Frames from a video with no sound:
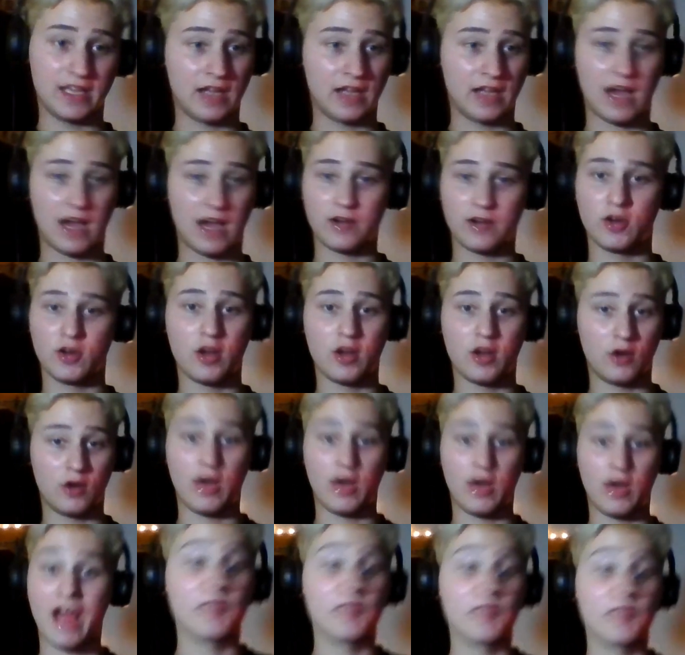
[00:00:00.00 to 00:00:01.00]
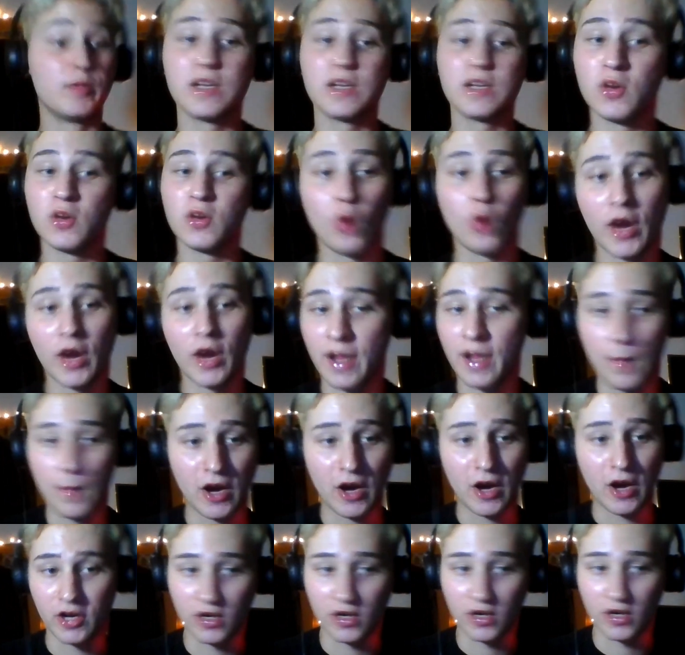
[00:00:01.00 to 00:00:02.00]
I don't know. I've been annoying about
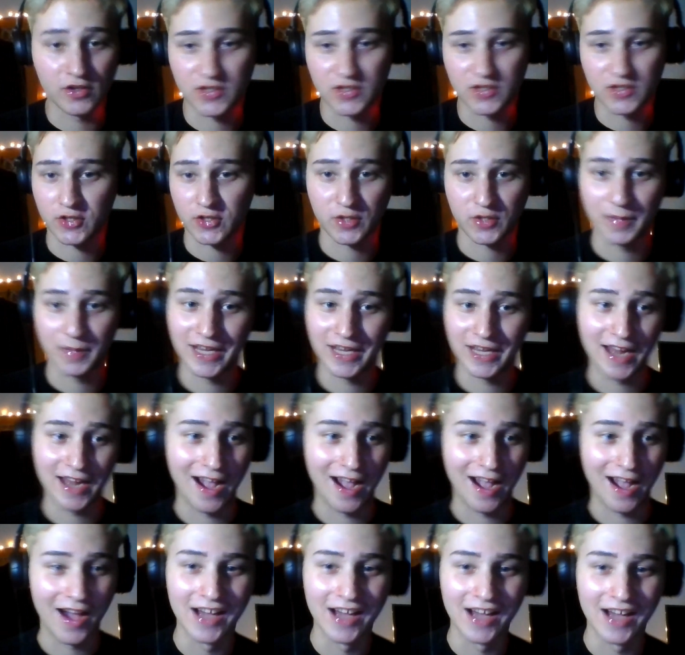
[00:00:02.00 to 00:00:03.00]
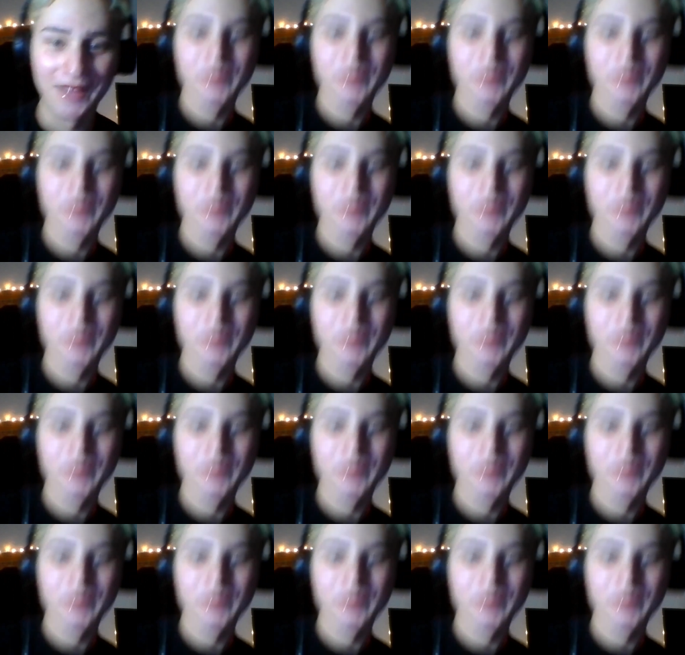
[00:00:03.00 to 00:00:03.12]
it on social media.